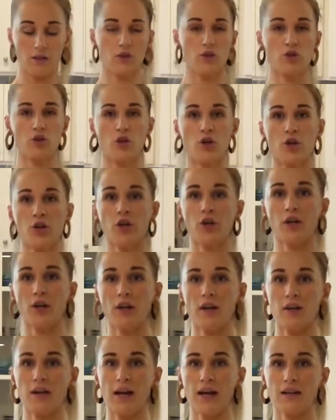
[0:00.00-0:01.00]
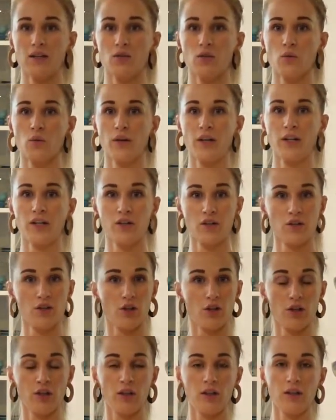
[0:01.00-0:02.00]
So that's what
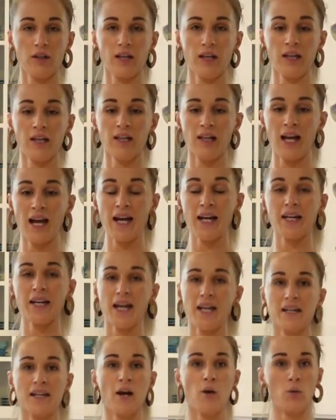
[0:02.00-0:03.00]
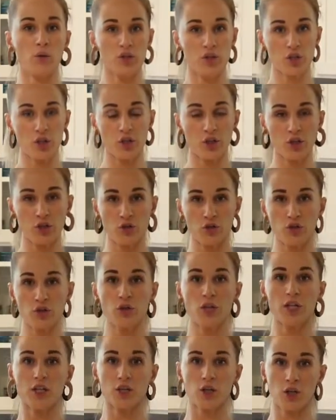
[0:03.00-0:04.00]
it's looking like. And now what you're going to do
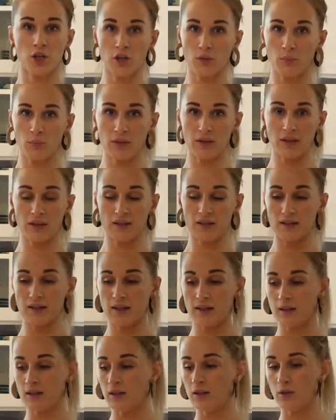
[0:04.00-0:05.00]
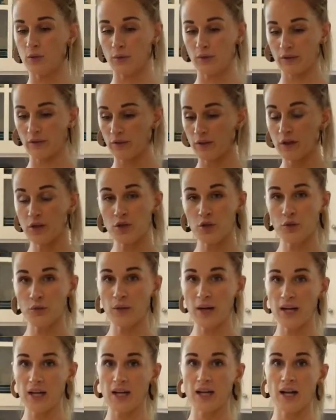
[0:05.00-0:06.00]
is you're going to put this in the
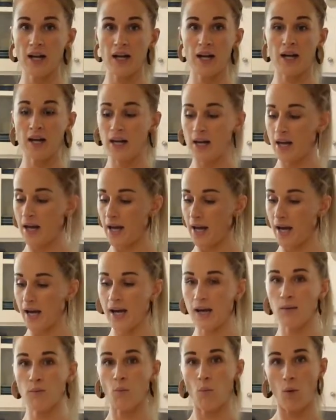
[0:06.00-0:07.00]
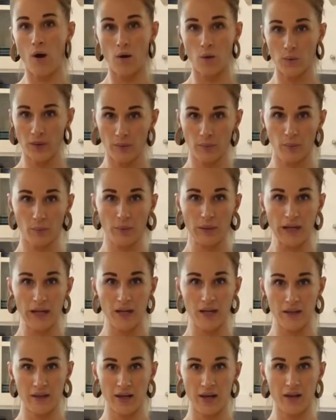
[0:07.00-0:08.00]
refrigerator while we
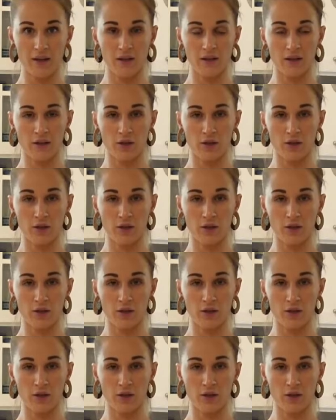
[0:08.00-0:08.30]
prepare the other